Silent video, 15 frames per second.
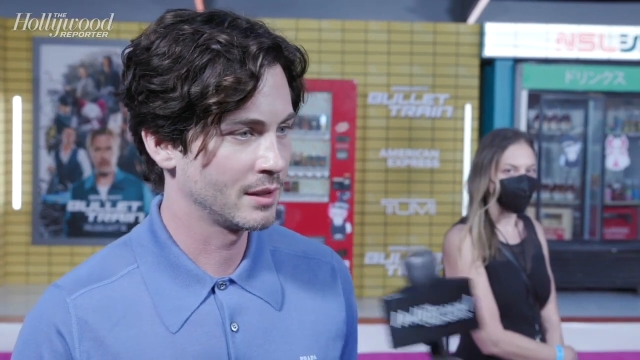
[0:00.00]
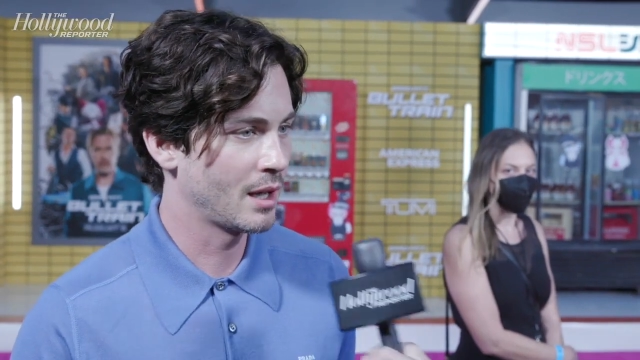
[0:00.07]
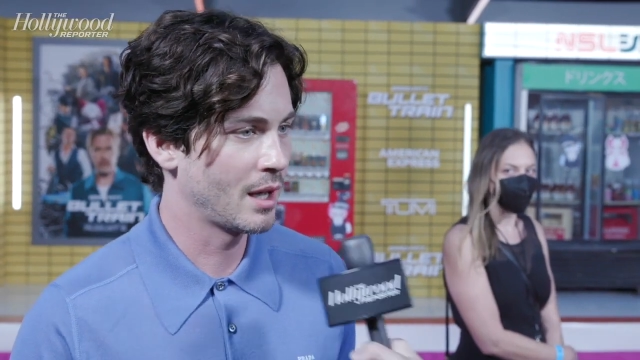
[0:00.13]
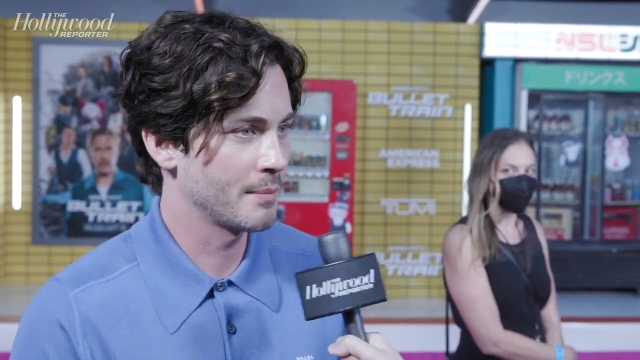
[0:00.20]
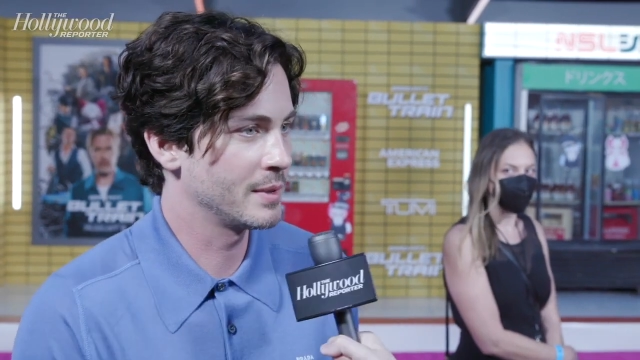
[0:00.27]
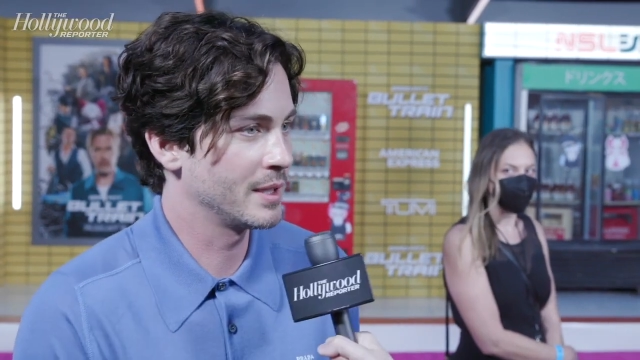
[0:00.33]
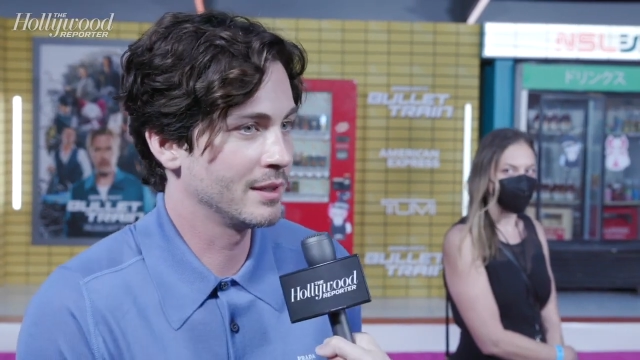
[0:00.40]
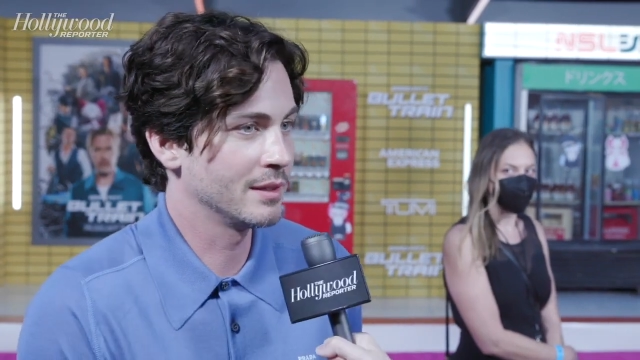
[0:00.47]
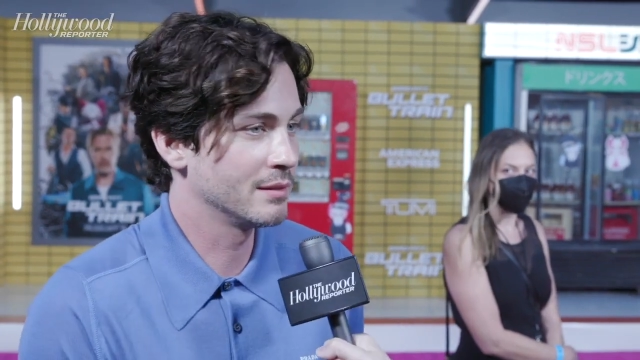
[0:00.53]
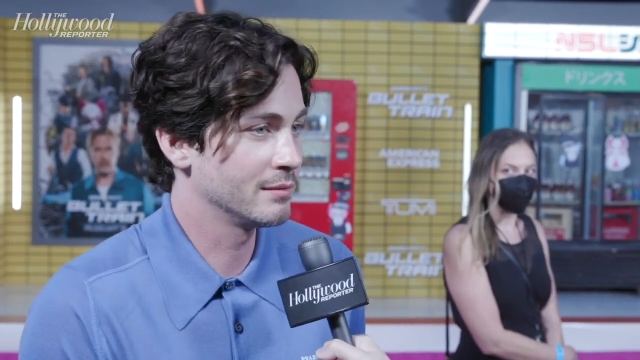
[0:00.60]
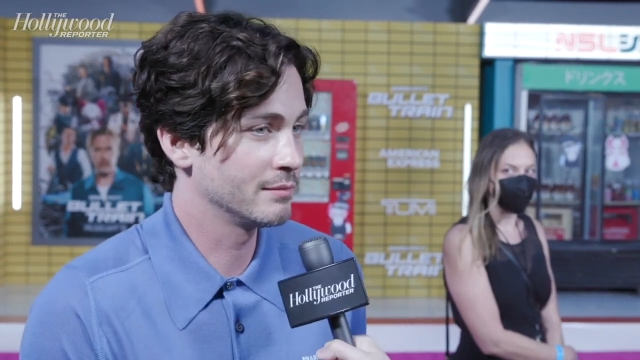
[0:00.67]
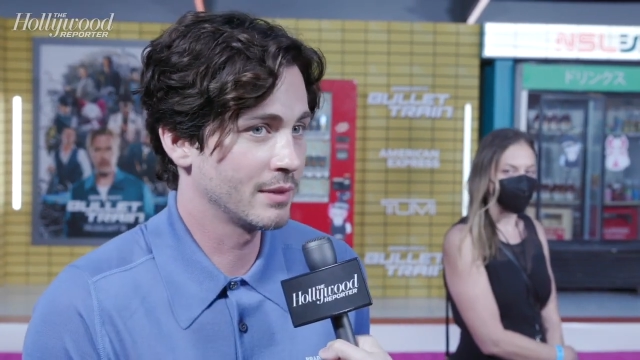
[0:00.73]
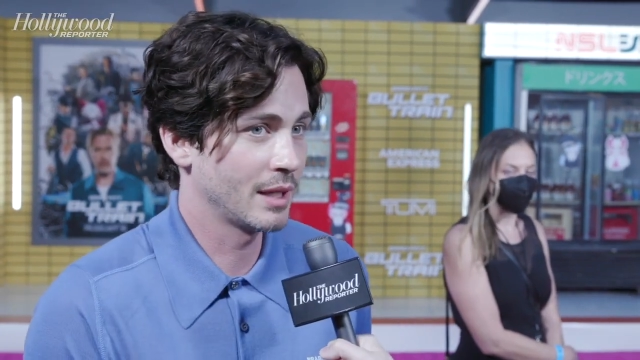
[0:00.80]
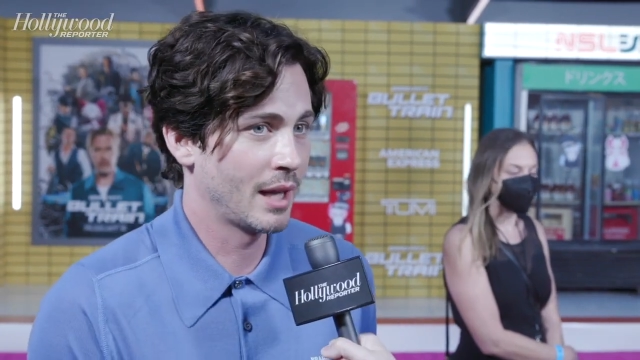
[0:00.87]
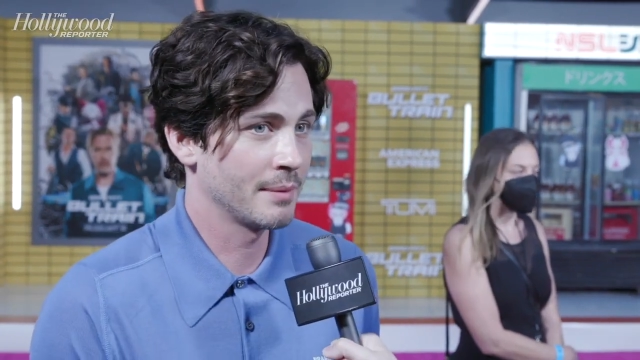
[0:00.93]
I mean,
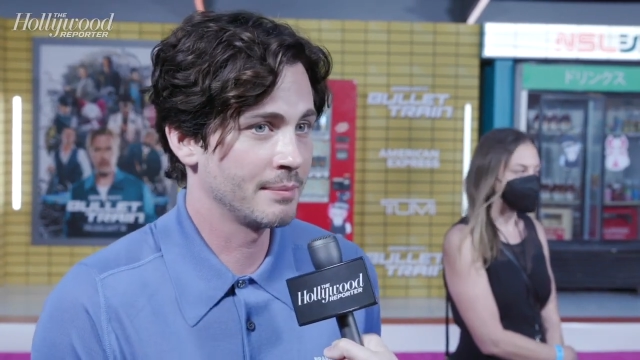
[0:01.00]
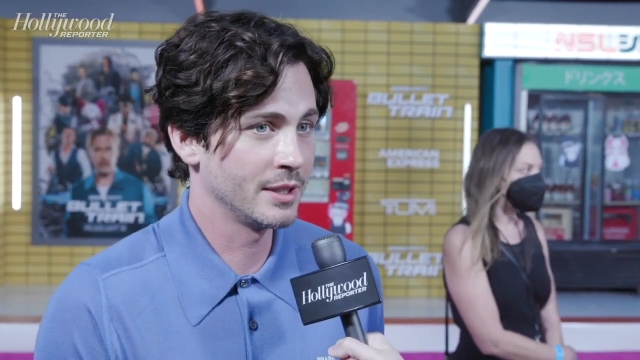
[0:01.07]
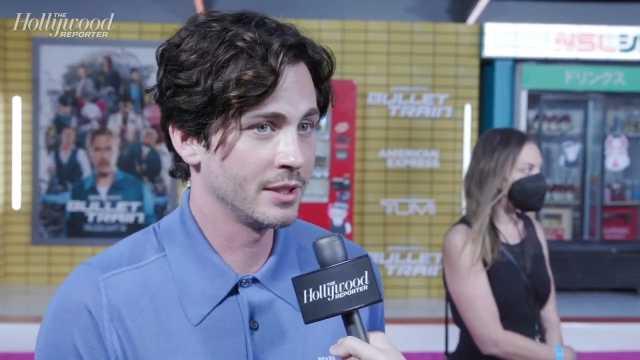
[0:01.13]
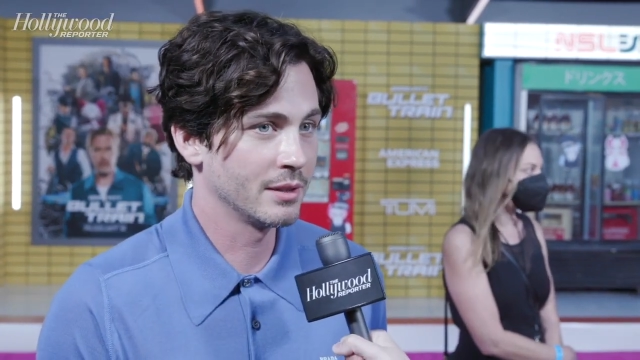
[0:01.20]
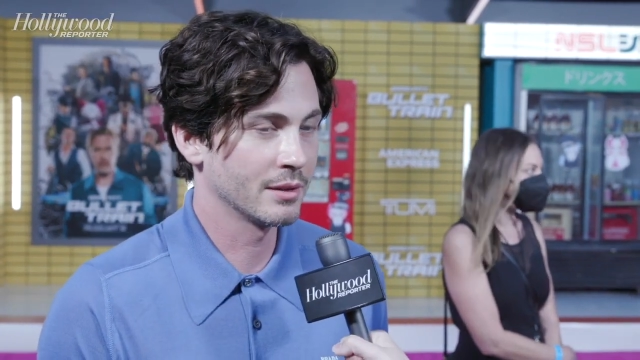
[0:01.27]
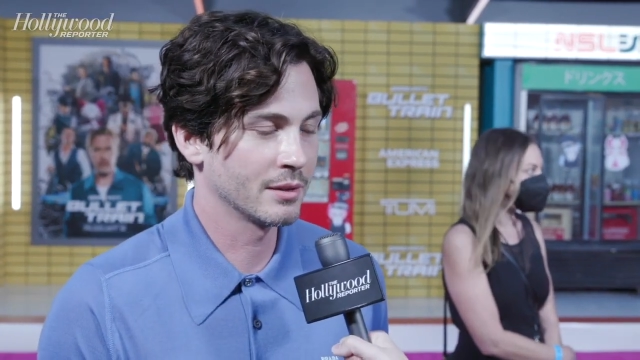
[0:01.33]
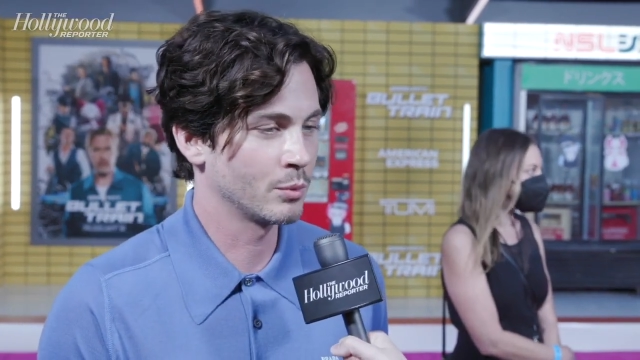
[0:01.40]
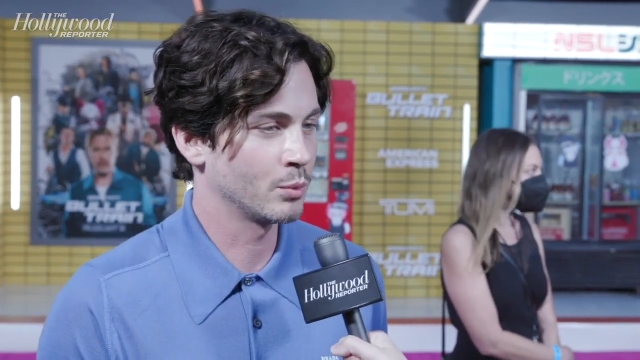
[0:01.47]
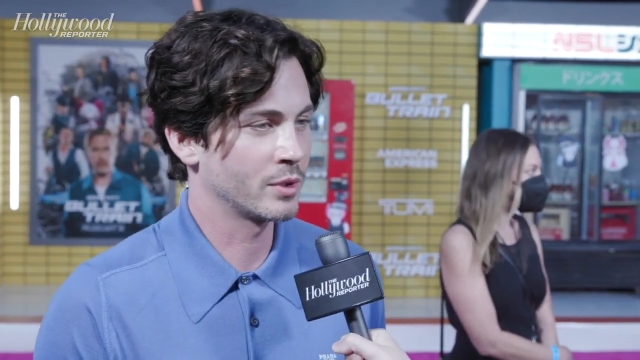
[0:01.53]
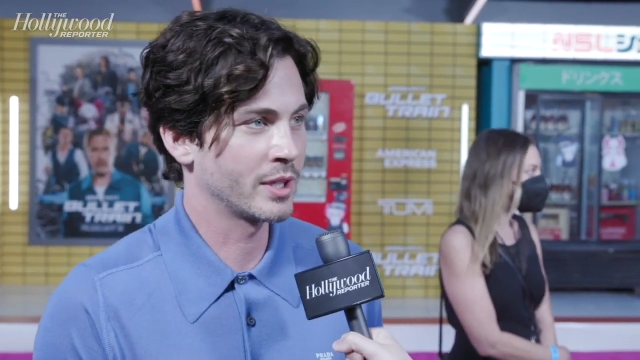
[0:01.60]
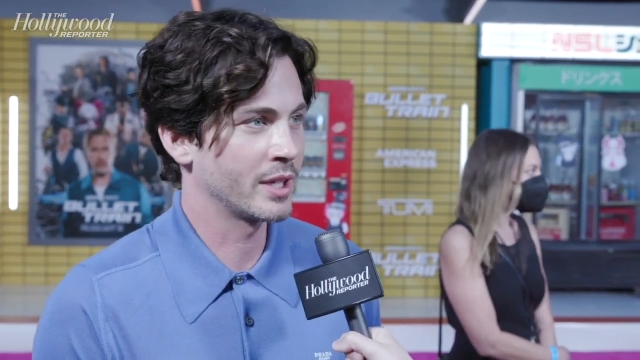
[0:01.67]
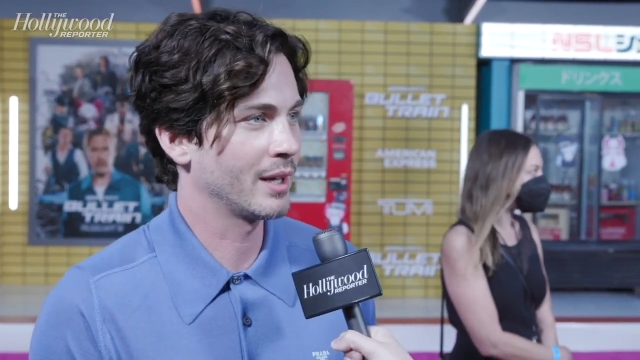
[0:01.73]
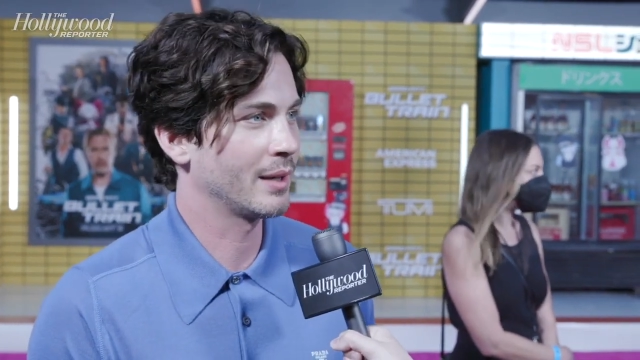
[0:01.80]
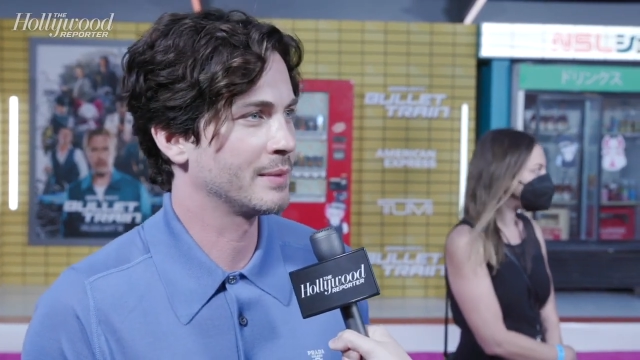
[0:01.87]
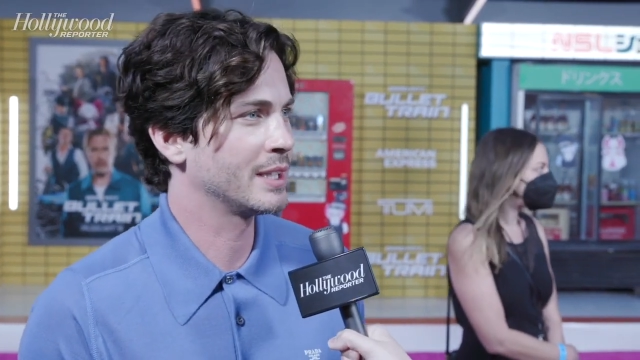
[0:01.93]

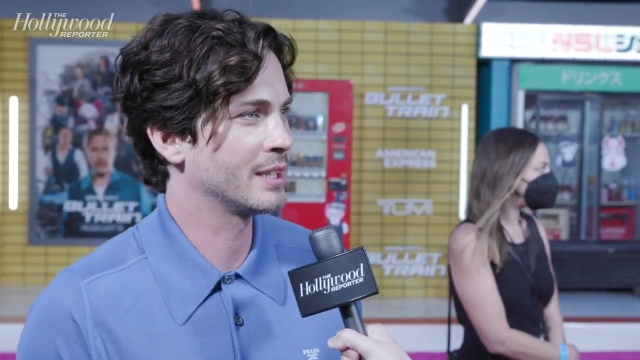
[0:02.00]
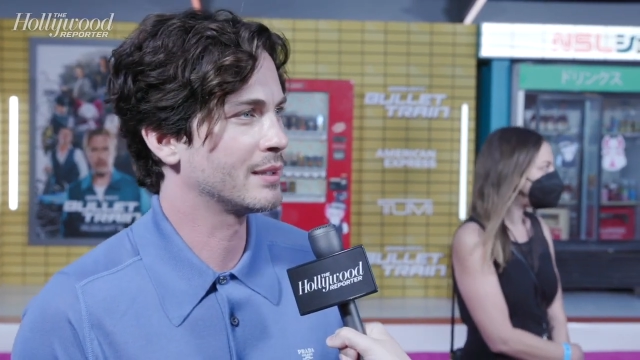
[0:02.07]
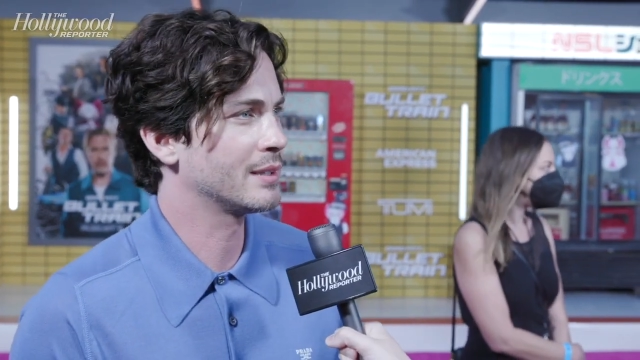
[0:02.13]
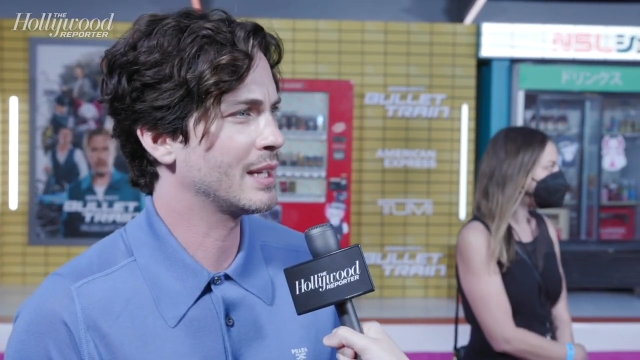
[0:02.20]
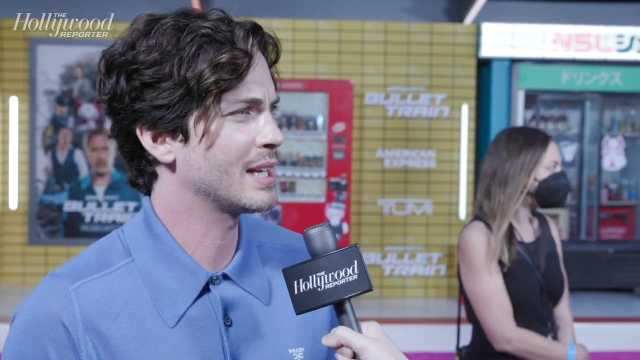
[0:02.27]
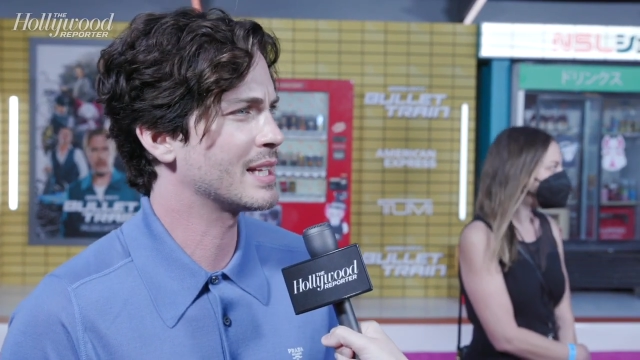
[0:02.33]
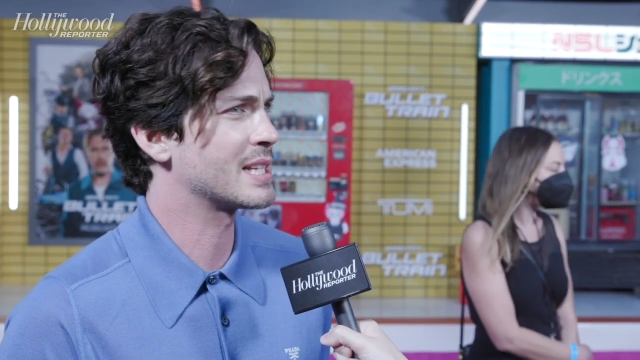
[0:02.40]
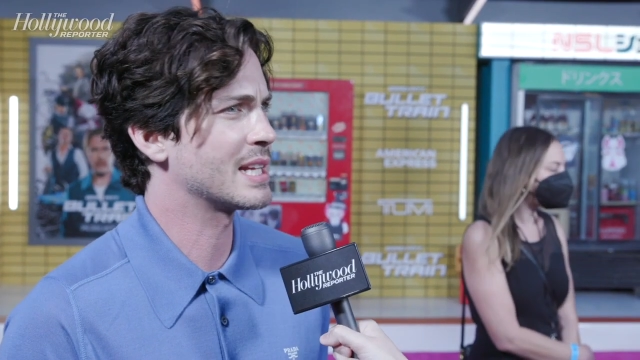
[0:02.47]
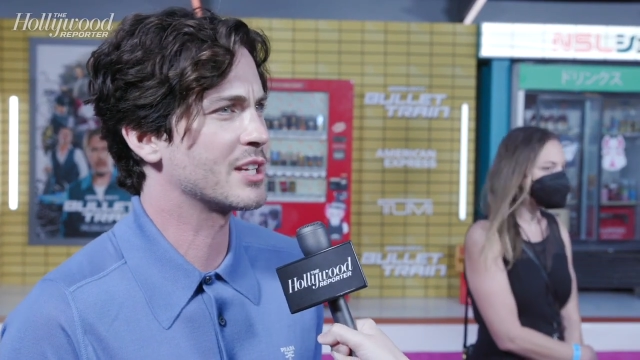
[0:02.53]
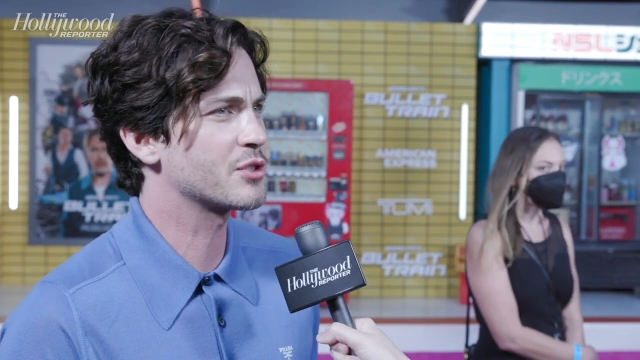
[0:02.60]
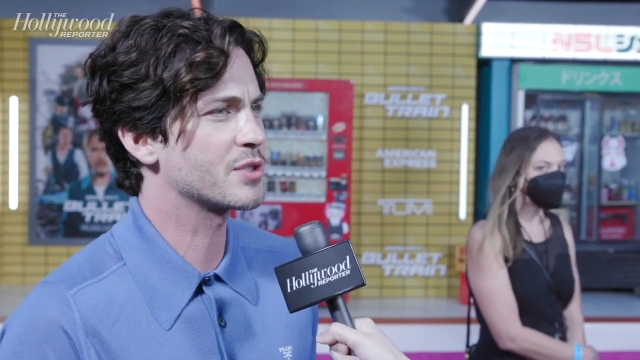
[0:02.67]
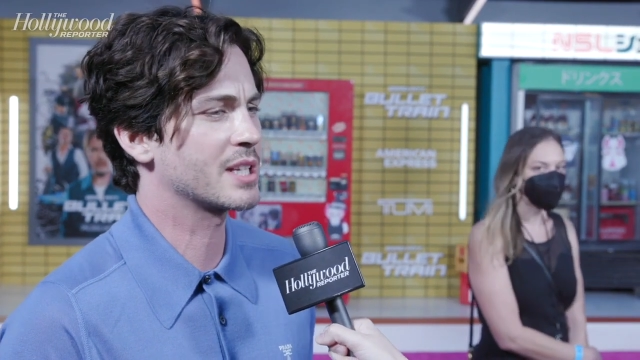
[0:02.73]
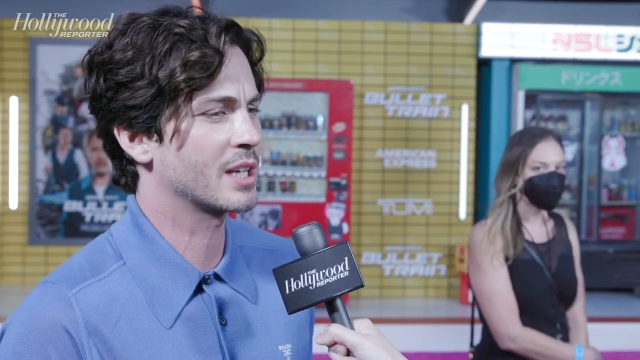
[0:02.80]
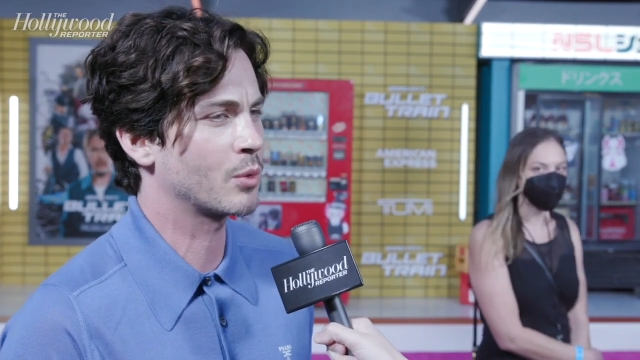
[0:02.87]
it's an interesting